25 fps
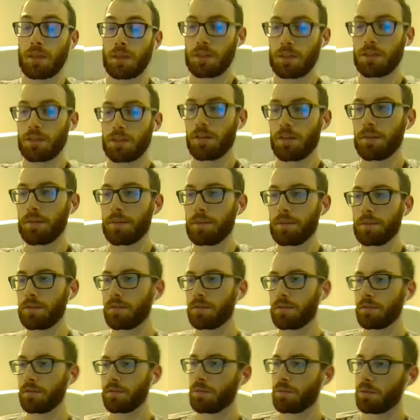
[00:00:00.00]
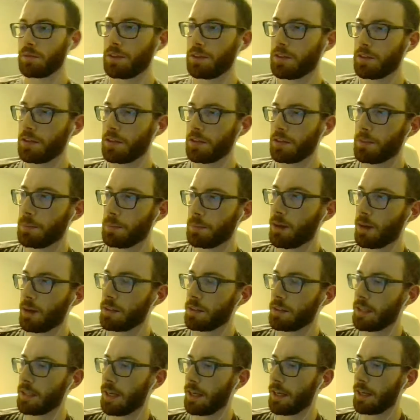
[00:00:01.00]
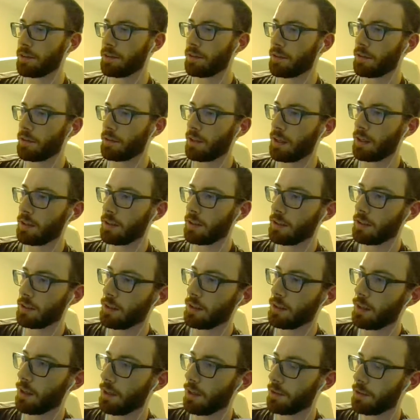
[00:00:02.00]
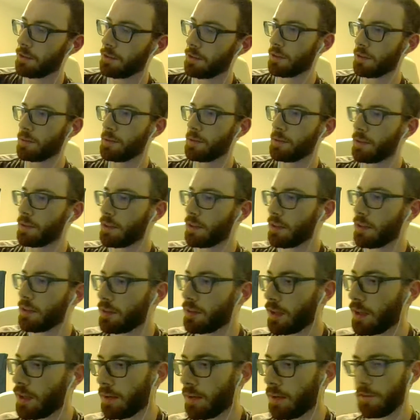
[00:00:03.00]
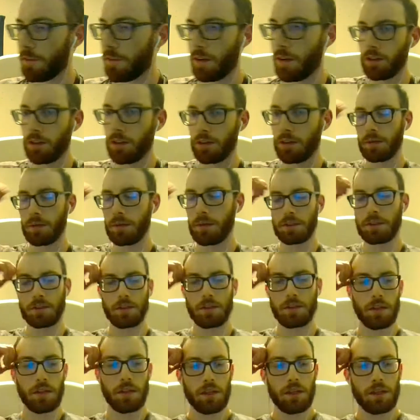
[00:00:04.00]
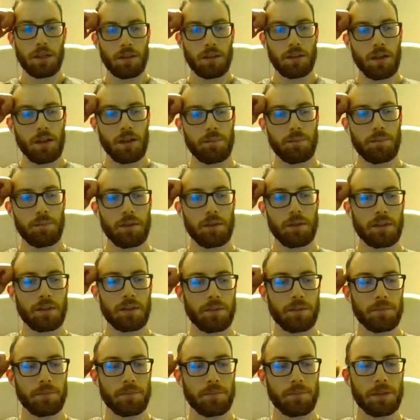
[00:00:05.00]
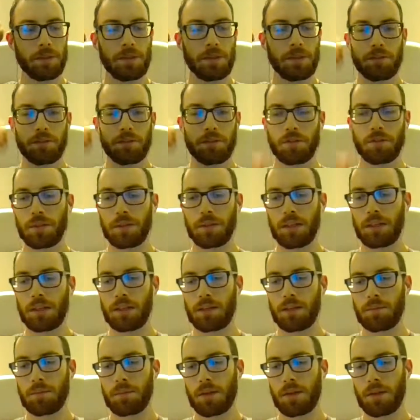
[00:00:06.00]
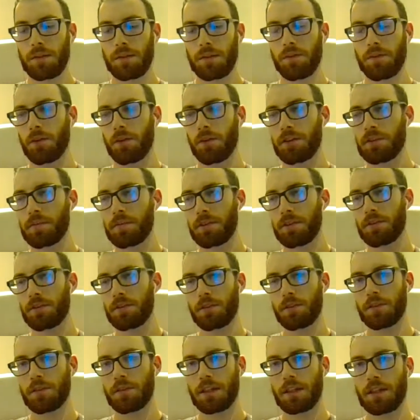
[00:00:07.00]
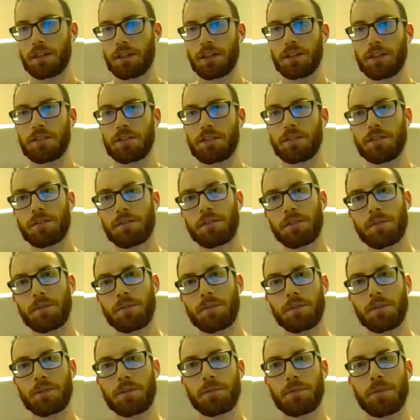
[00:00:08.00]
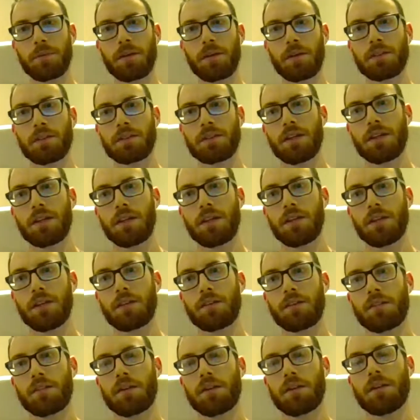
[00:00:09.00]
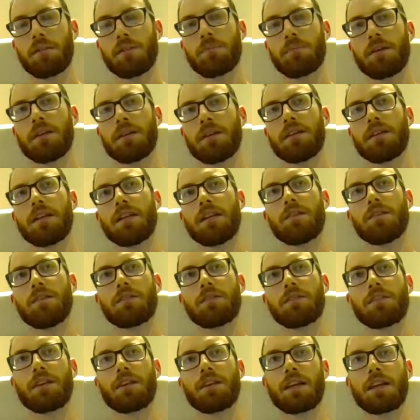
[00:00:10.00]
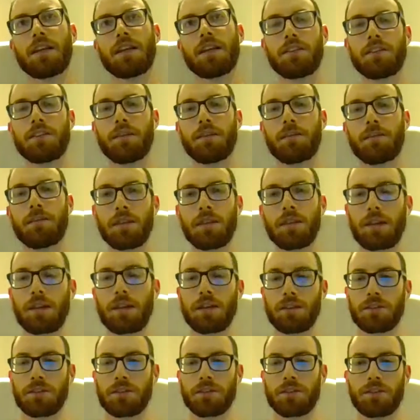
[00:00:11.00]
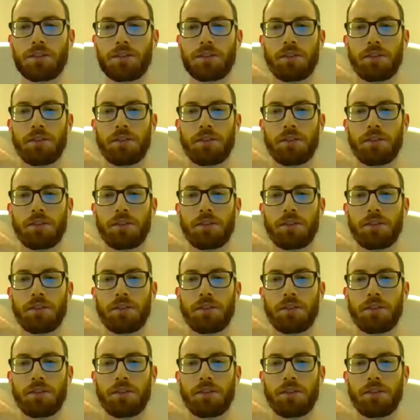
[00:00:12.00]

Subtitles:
I've been listening to podcasts that in other communities that I follow, and I've been there since the beginning, but I've always been sort of a listener for the most part. But here it's something else.